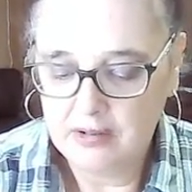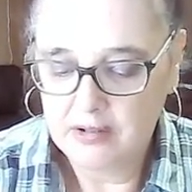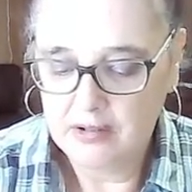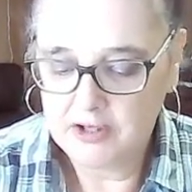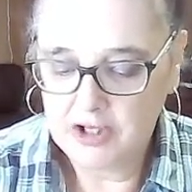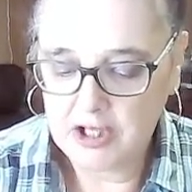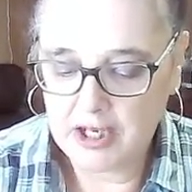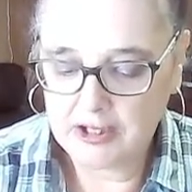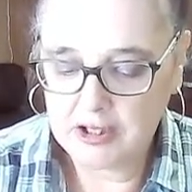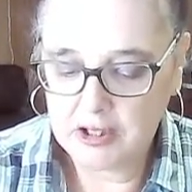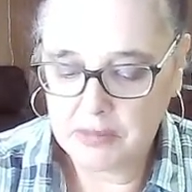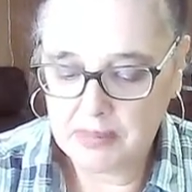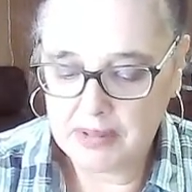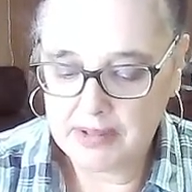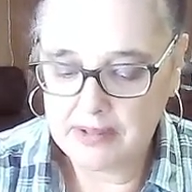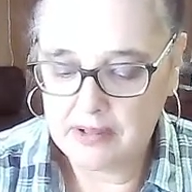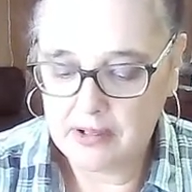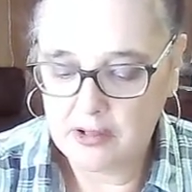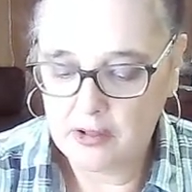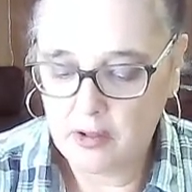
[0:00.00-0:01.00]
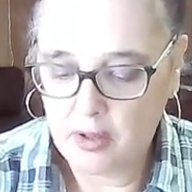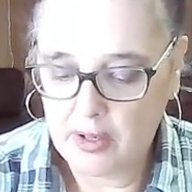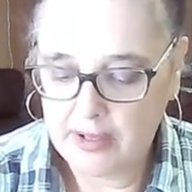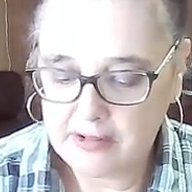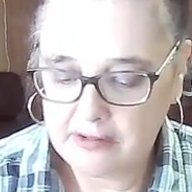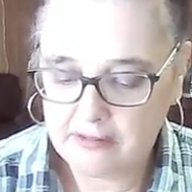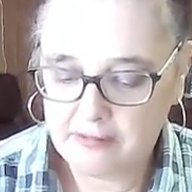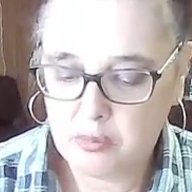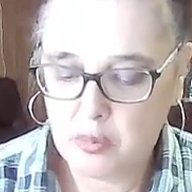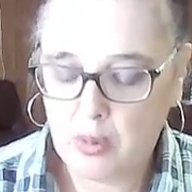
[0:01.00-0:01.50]
judgment
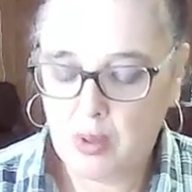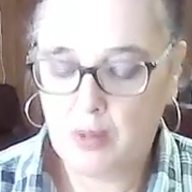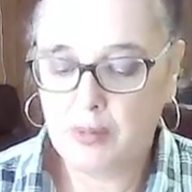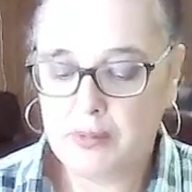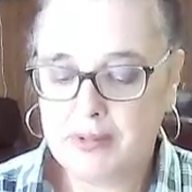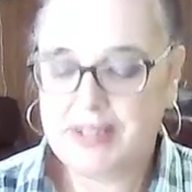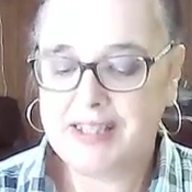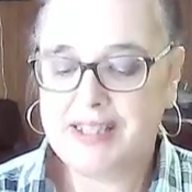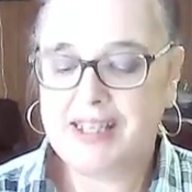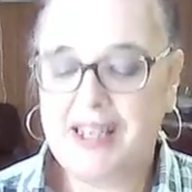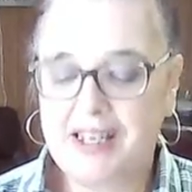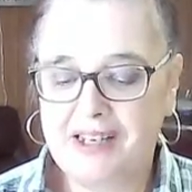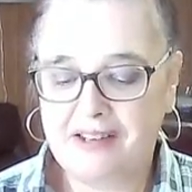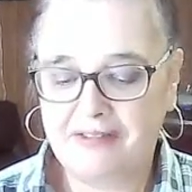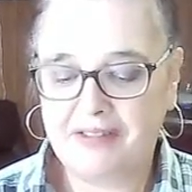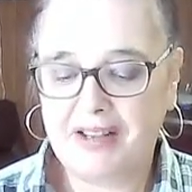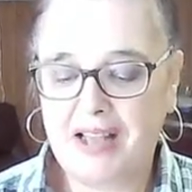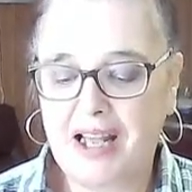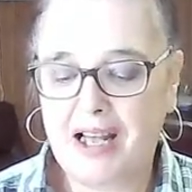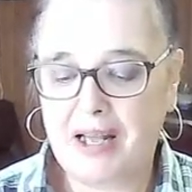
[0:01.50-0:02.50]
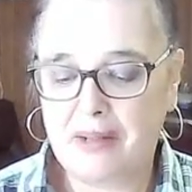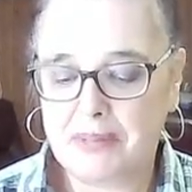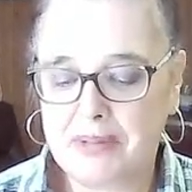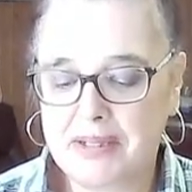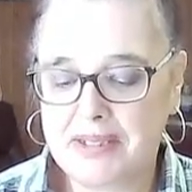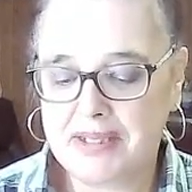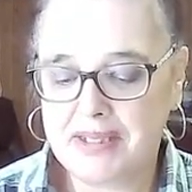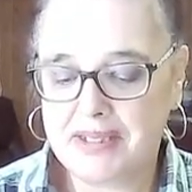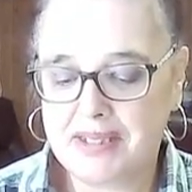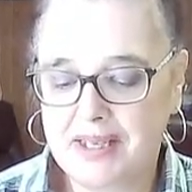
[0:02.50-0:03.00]
knight of wands ten of
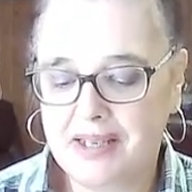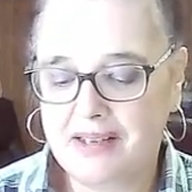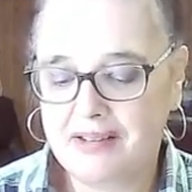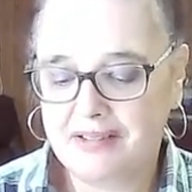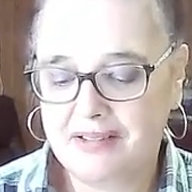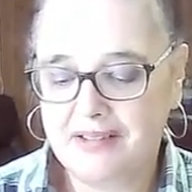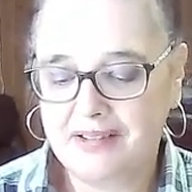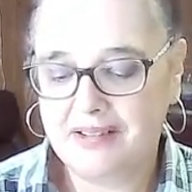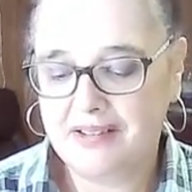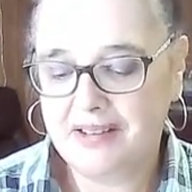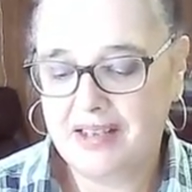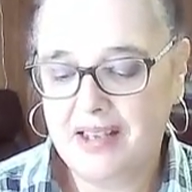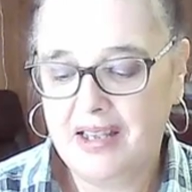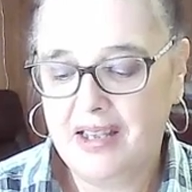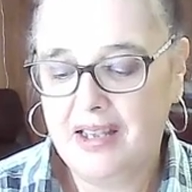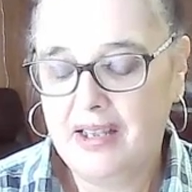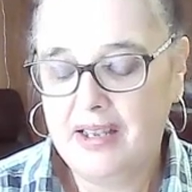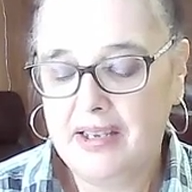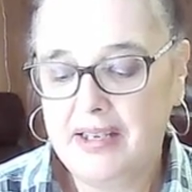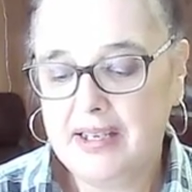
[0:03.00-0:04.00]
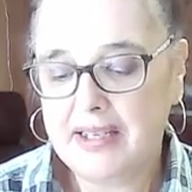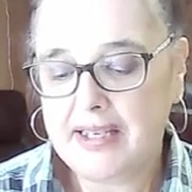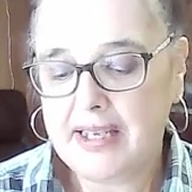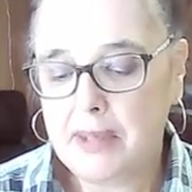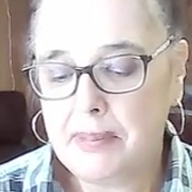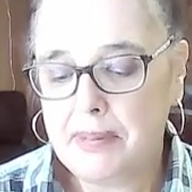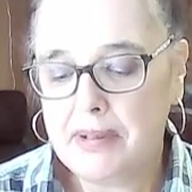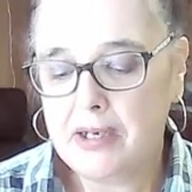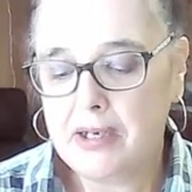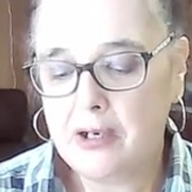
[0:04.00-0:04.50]
cups yeah,
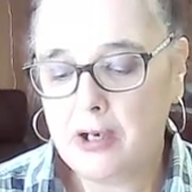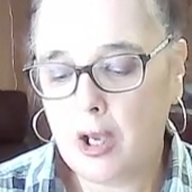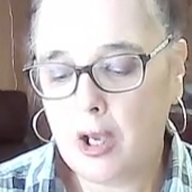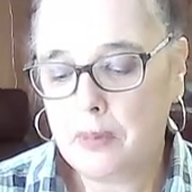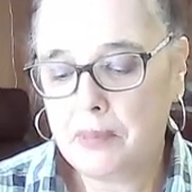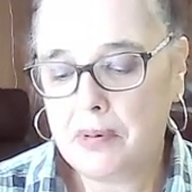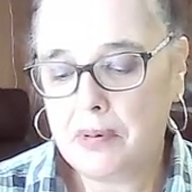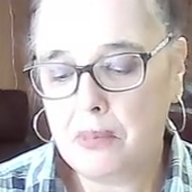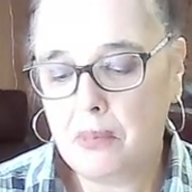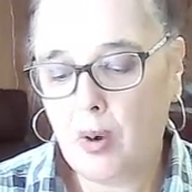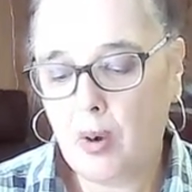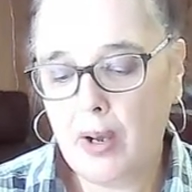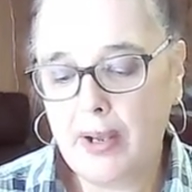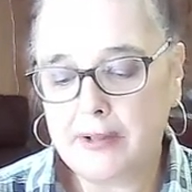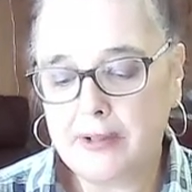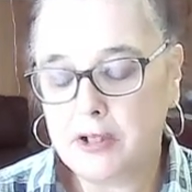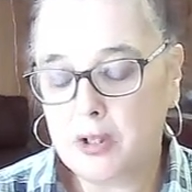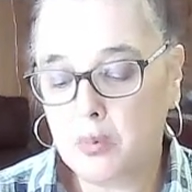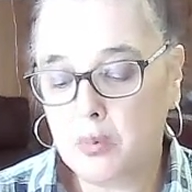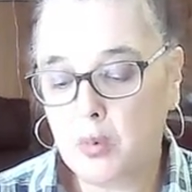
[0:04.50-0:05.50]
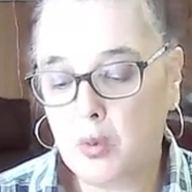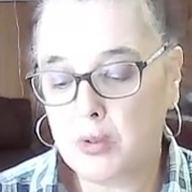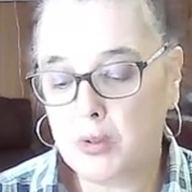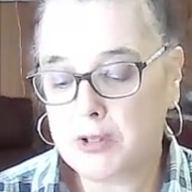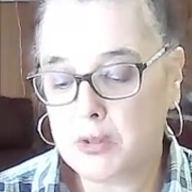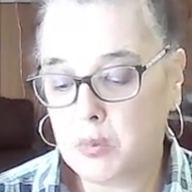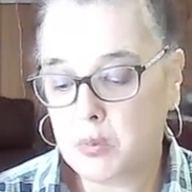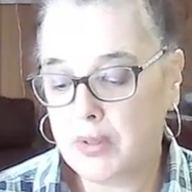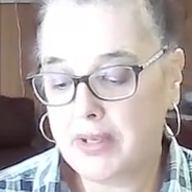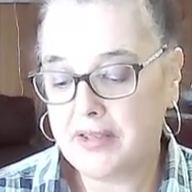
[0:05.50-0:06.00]
keeping an open mind
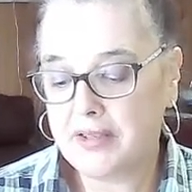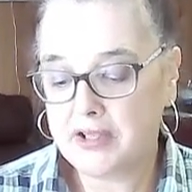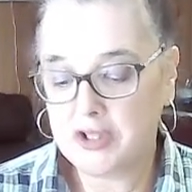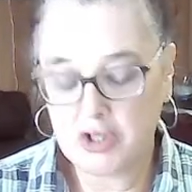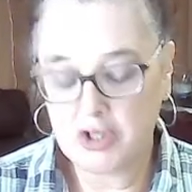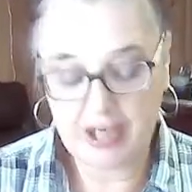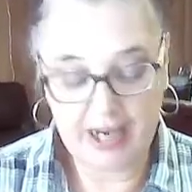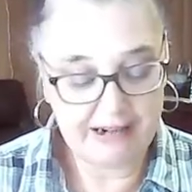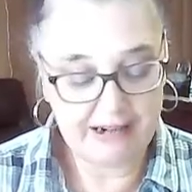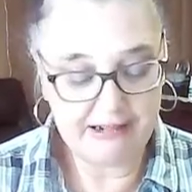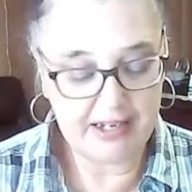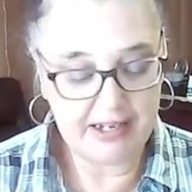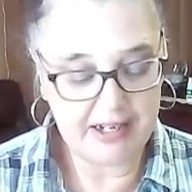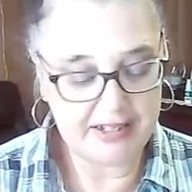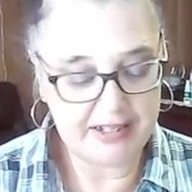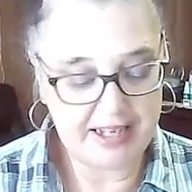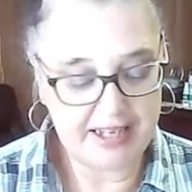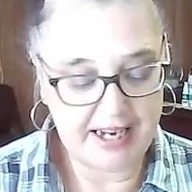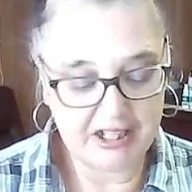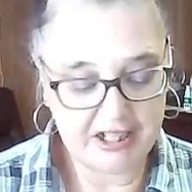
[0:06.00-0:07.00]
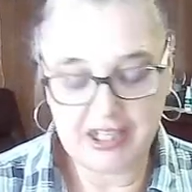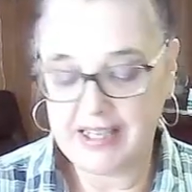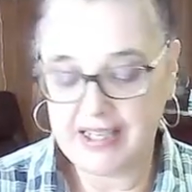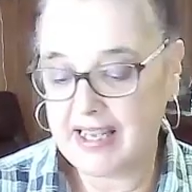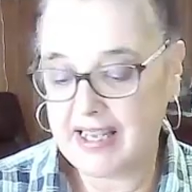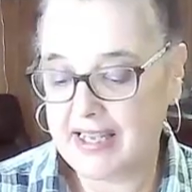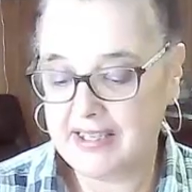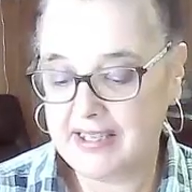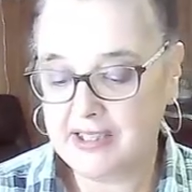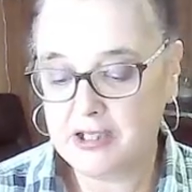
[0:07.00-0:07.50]
towards where this chariot is
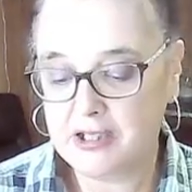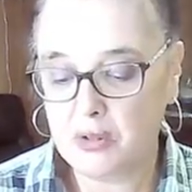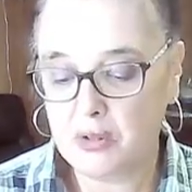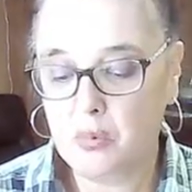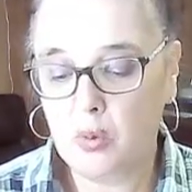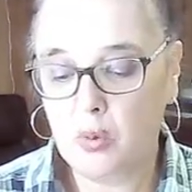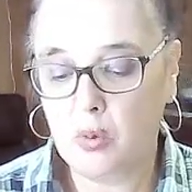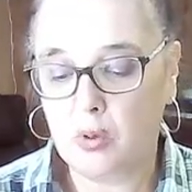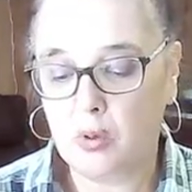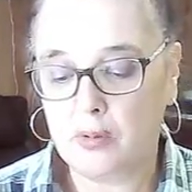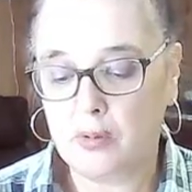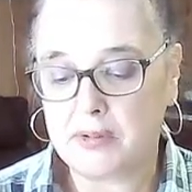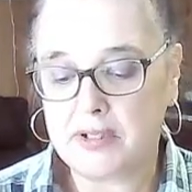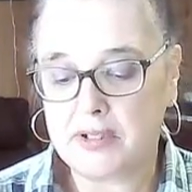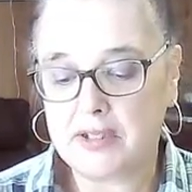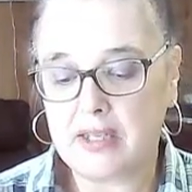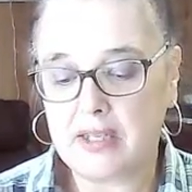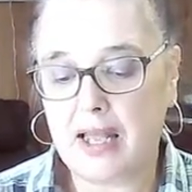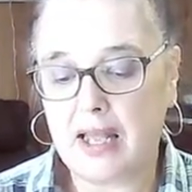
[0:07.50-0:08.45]
actually heading towards.